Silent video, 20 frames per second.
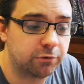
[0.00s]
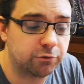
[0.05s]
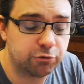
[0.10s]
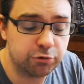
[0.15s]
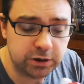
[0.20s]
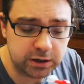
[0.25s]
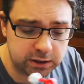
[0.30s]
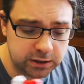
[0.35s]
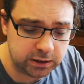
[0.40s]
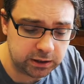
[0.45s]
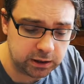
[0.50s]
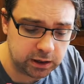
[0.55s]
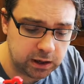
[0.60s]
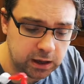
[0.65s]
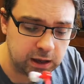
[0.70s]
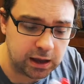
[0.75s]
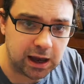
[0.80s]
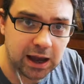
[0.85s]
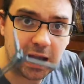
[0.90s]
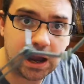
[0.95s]
freely,
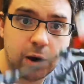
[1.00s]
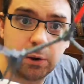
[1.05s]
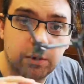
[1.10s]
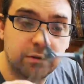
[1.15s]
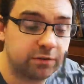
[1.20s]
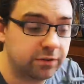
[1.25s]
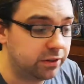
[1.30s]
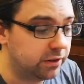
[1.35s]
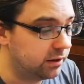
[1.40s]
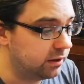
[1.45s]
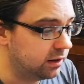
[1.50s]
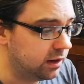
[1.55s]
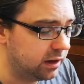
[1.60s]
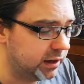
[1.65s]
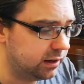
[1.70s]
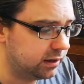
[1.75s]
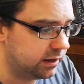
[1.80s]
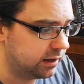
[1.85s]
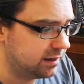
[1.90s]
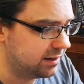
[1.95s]
however they
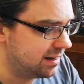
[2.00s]
like,